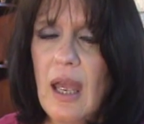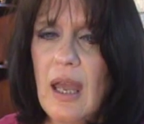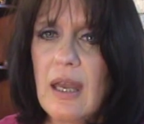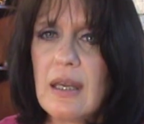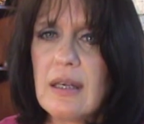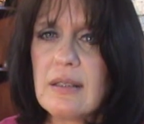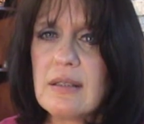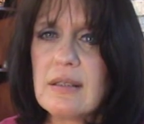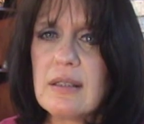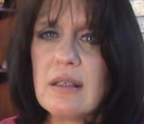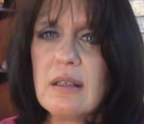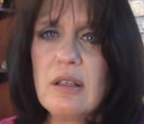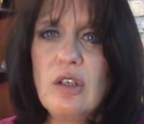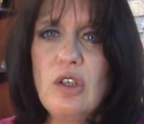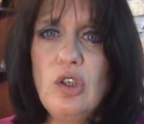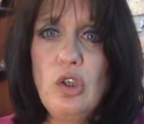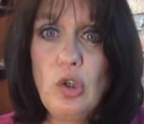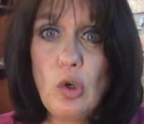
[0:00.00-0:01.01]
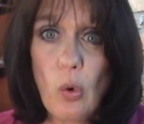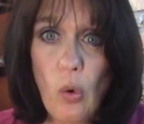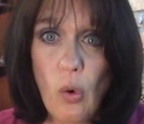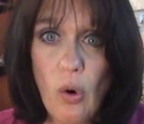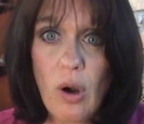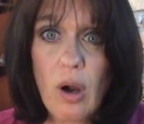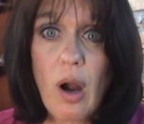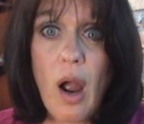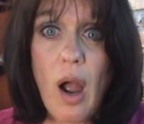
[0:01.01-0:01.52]
as
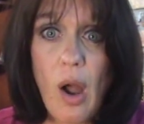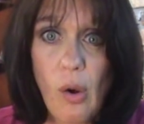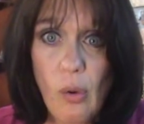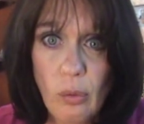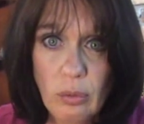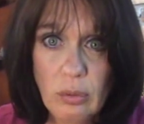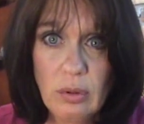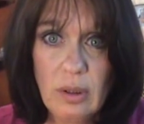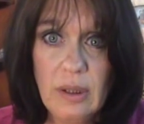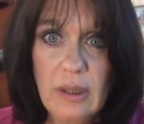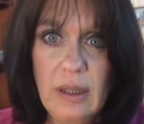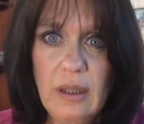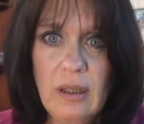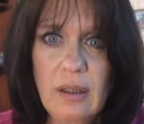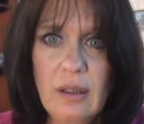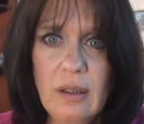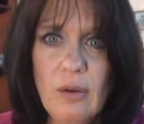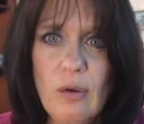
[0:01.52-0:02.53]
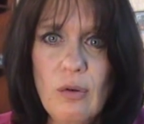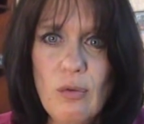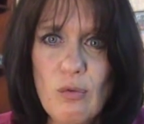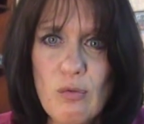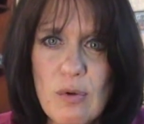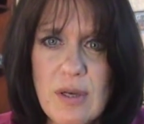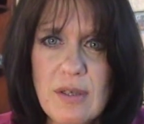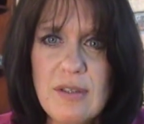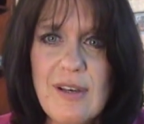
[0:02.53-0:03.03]
your only
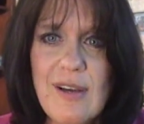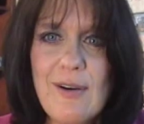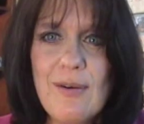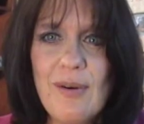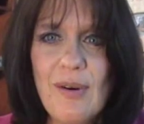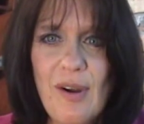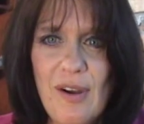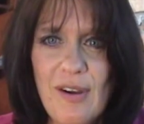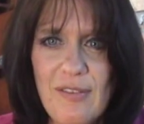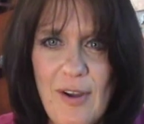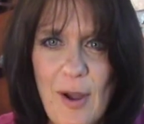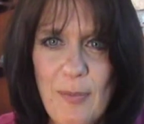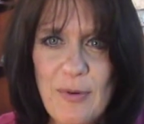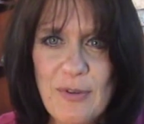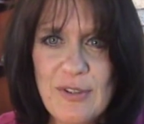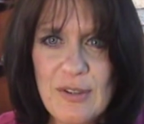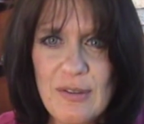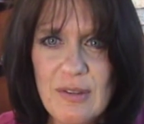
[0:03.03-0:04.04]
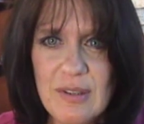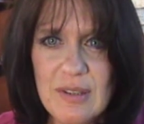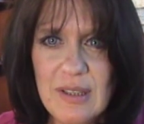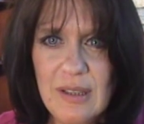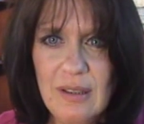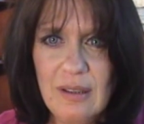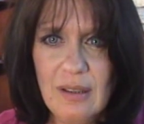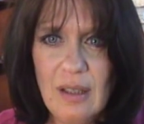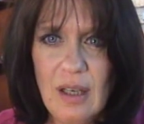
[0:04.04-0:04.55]
window of
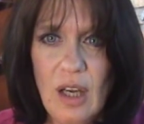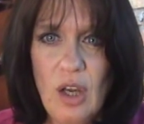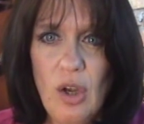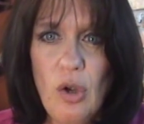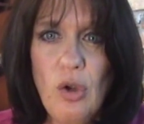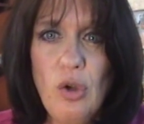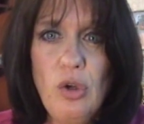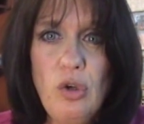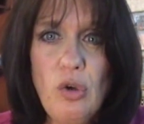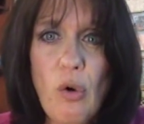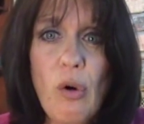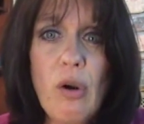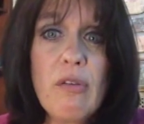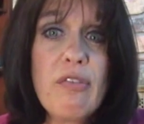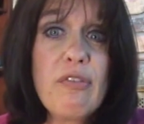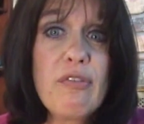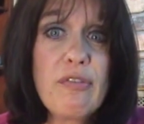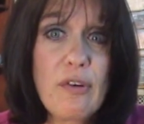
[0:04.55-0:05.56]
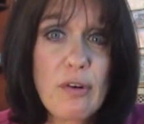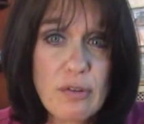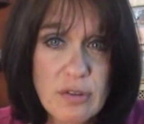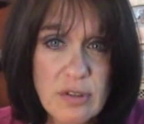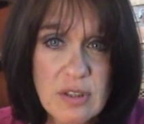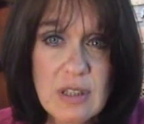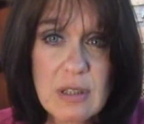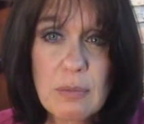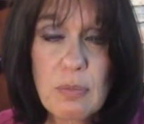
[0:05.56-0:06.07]
opportunity. Your
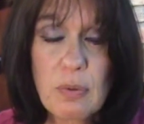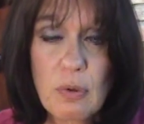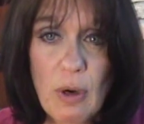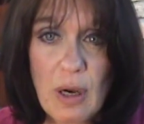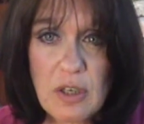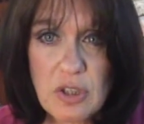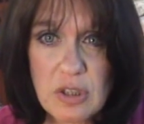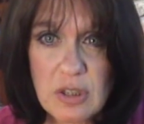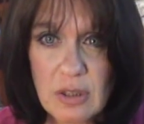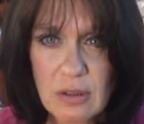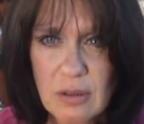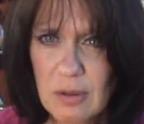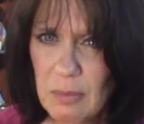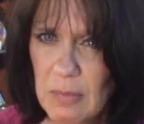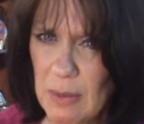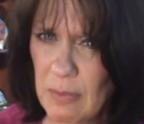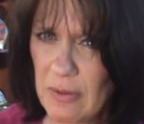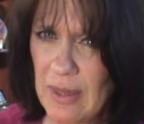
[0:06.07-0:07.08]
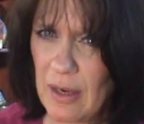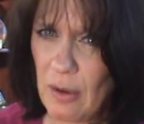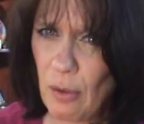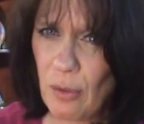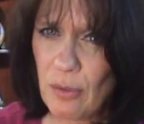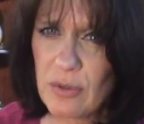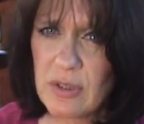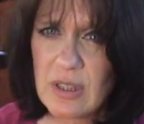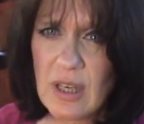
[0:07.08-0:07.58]
first impression. Remember that
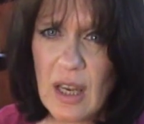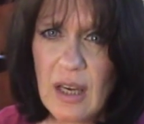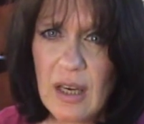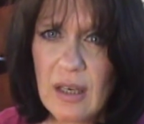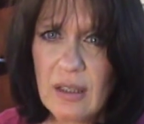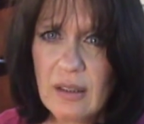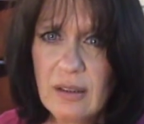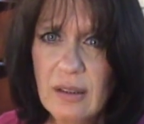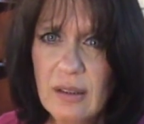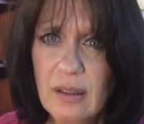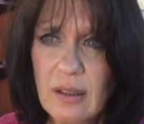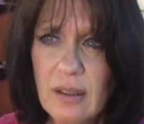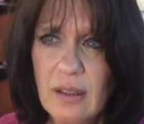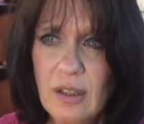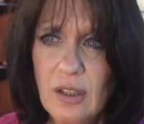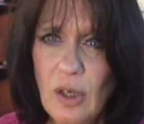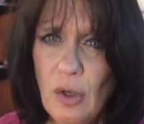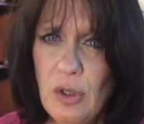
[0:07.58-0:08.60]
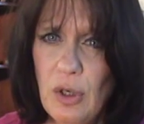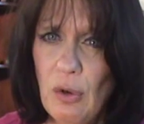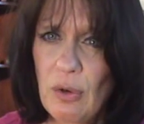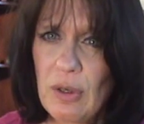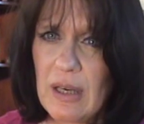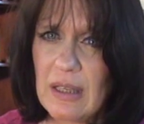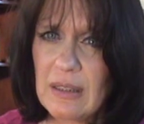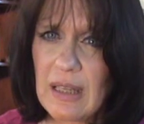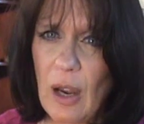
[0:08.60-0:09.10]
old saying? You
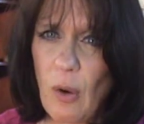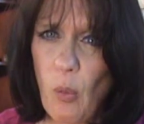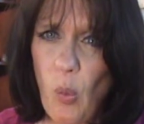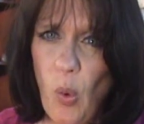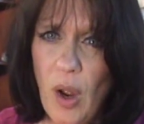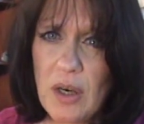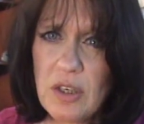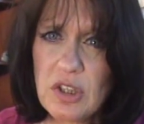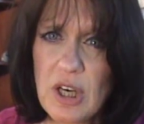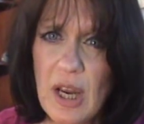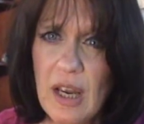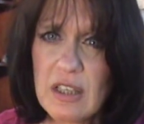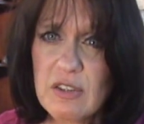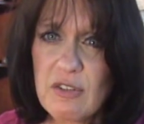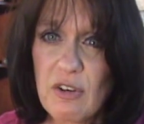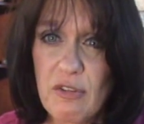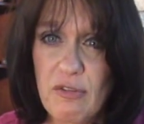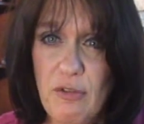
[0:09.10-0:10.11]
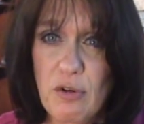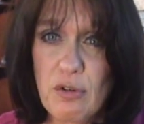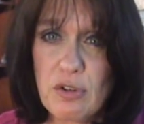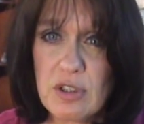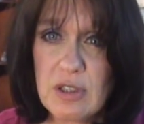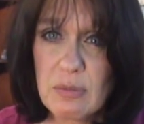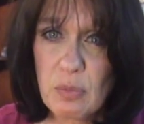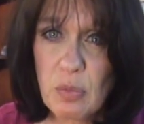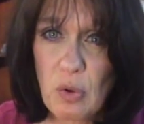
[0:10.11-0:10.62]
only get that one chance for
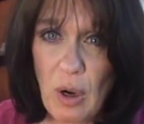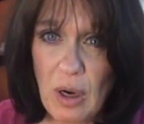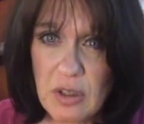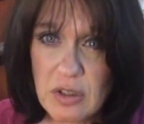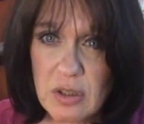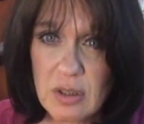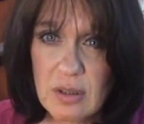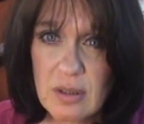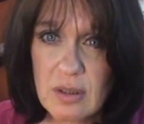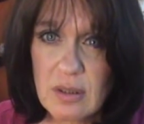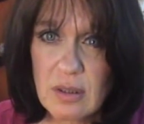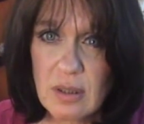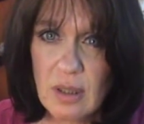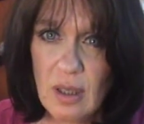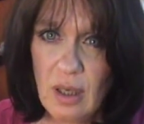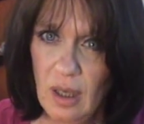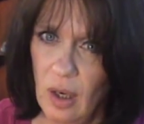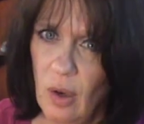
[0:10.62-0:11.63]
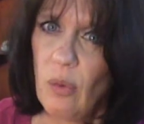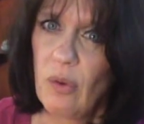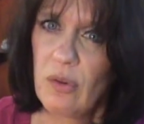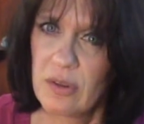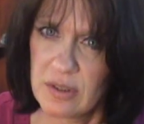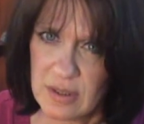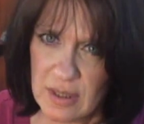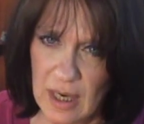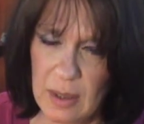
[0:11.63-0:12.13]
first impressions?
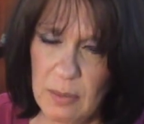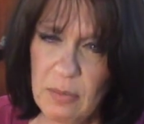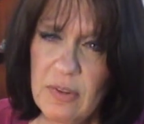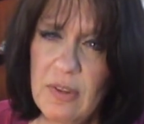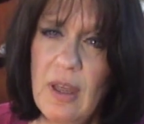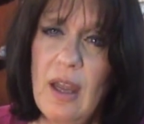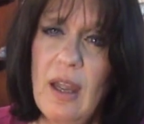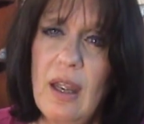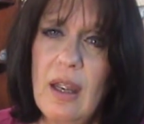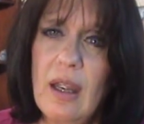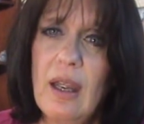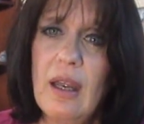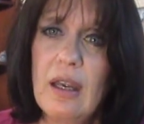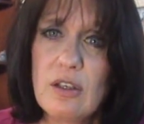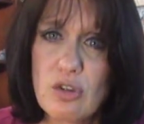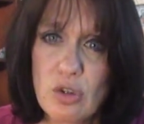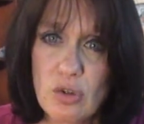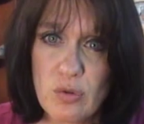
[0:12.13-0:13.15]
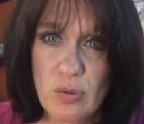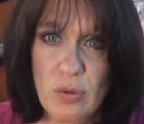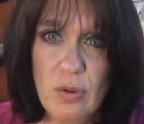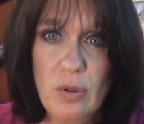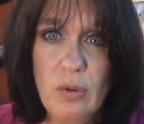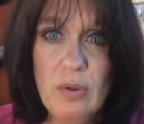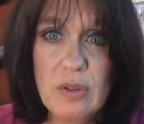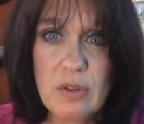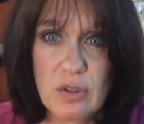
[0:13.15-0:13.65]
Well, the same thing is
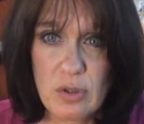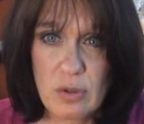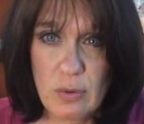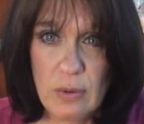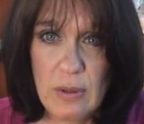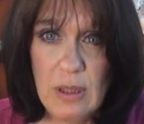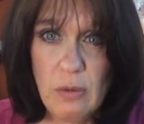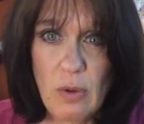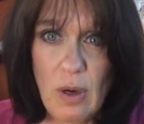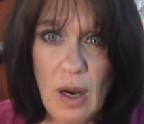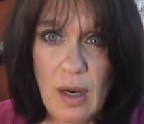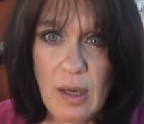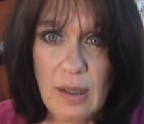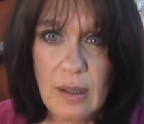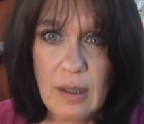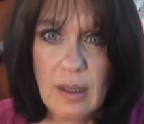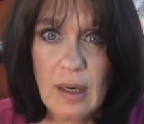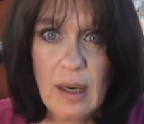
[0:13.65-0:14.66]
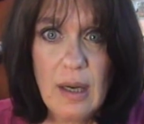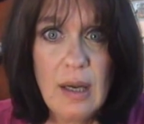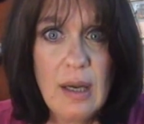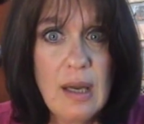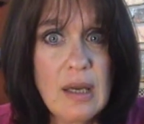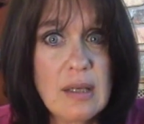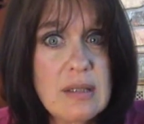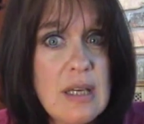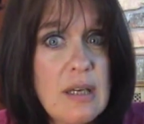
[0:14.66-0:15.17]
true in screenwriting,
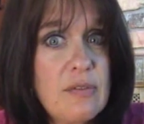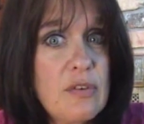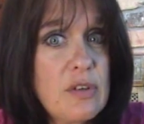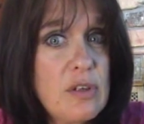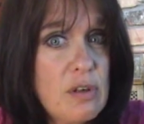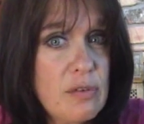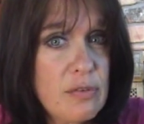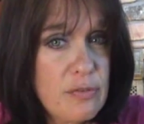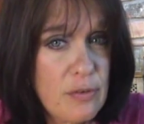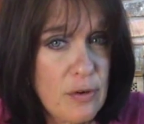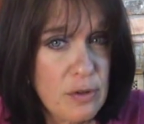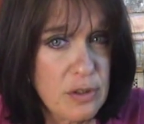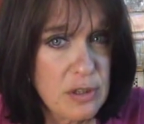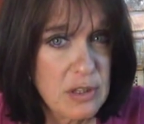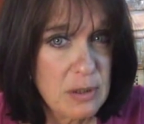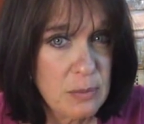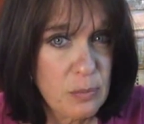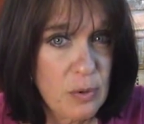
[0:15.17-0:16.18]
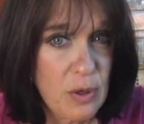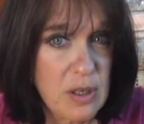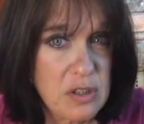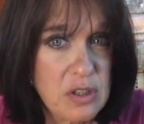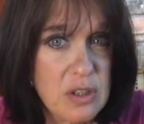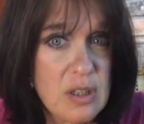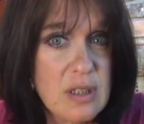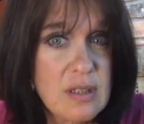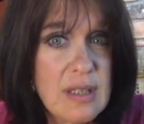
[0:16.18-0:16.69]
except for your first
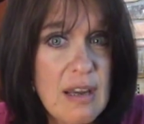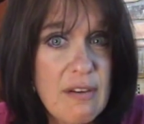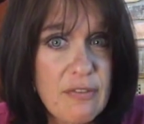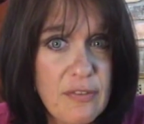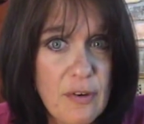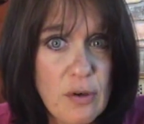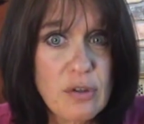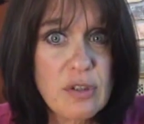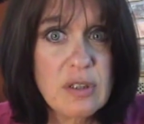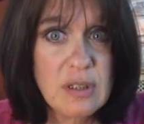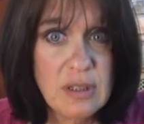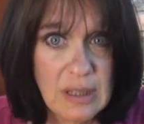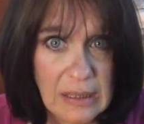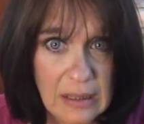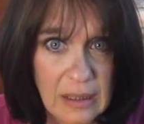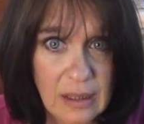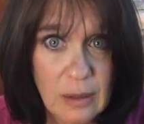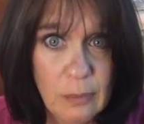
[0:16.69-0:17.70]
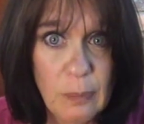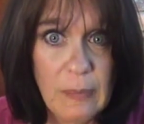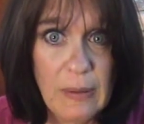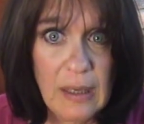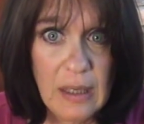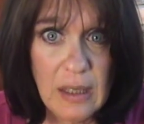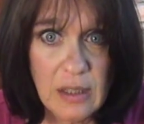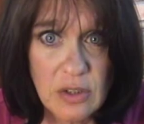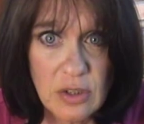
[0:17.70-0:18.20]
impression is that first 10
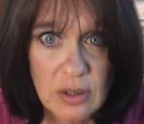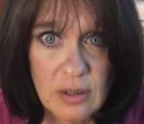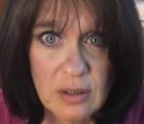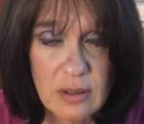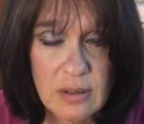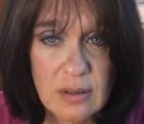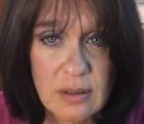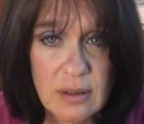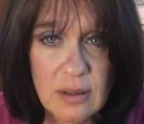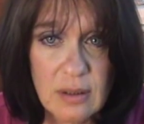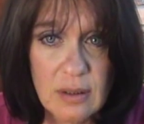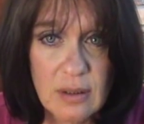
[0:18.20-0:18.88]
pages.